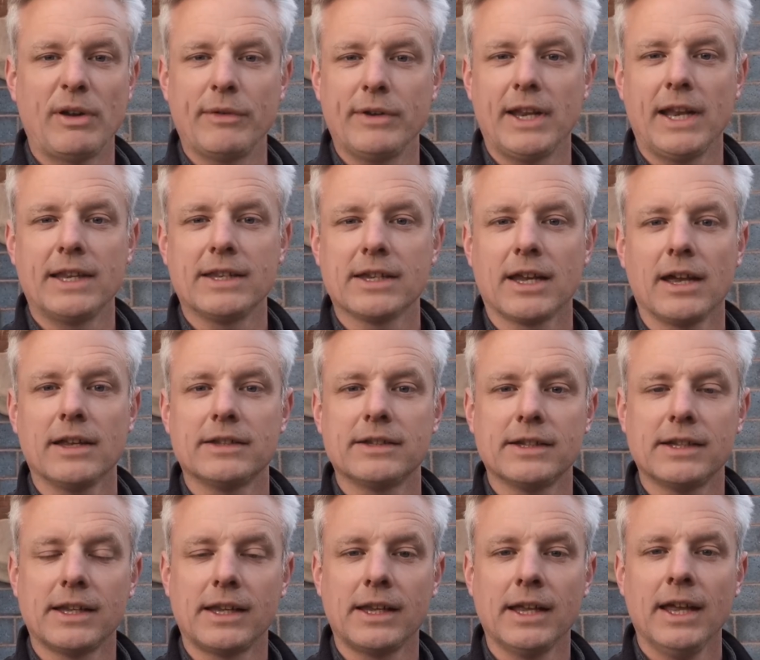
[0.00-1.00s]
whether you need to go
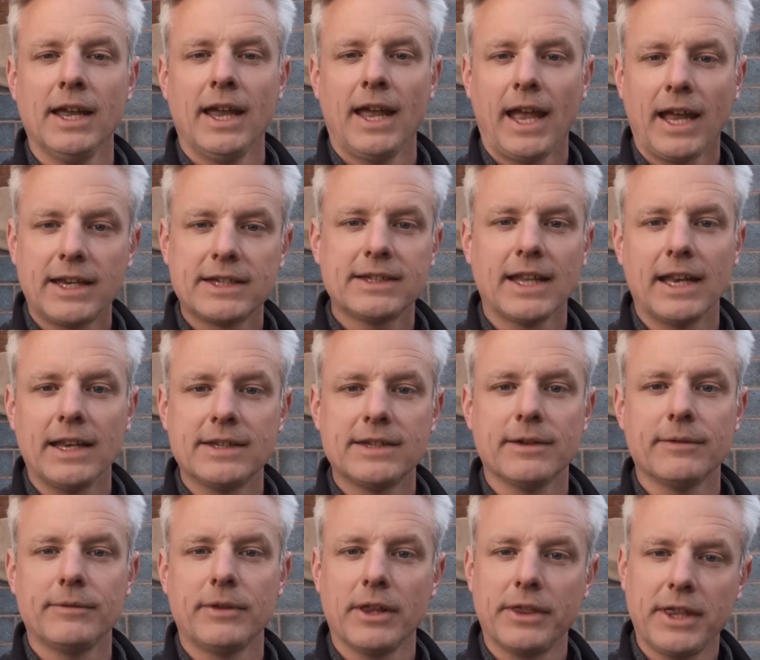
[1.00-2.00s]
to the extent
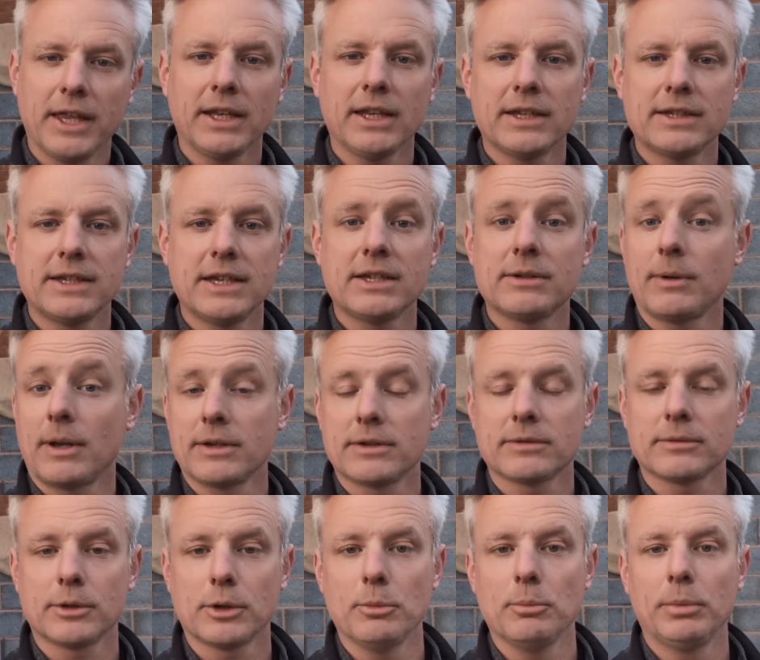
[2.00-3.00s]
of the thicknesses,
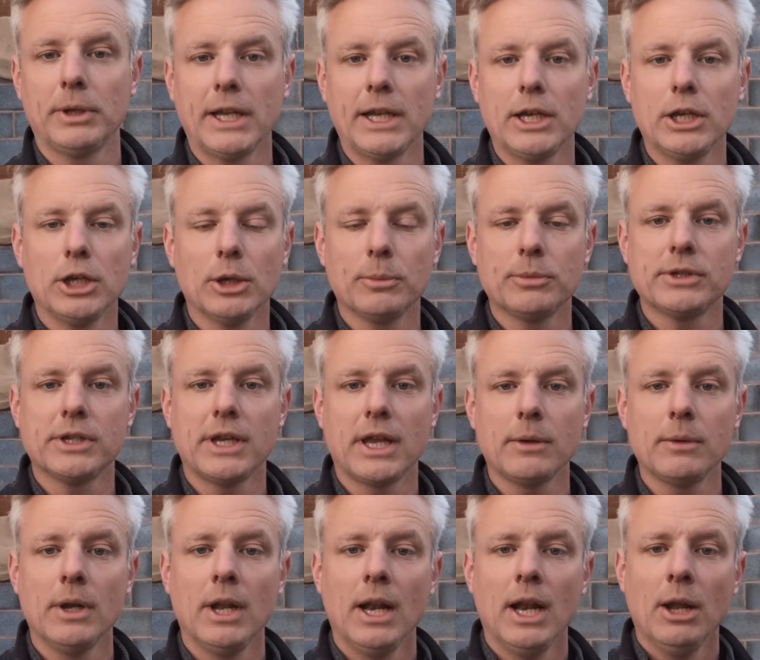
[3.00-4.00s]
that's completely up to
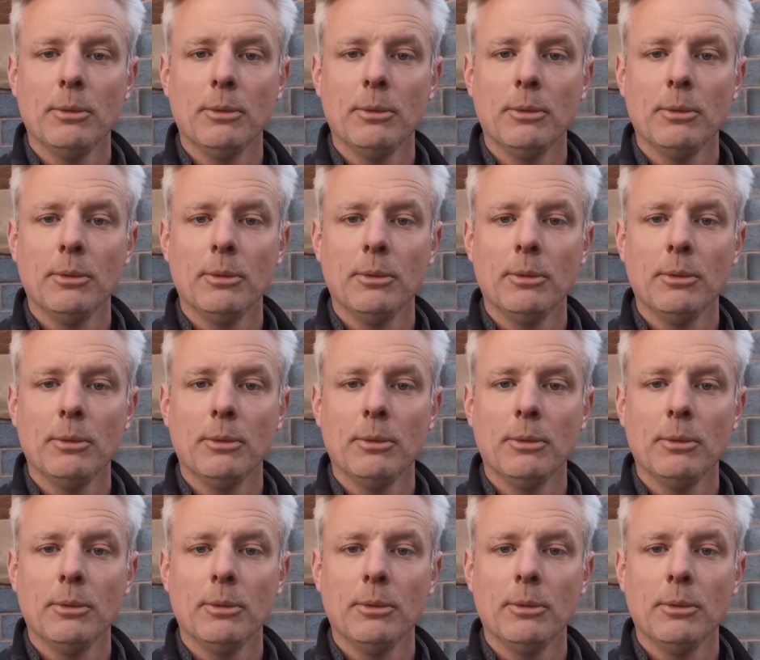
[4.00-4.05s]
you.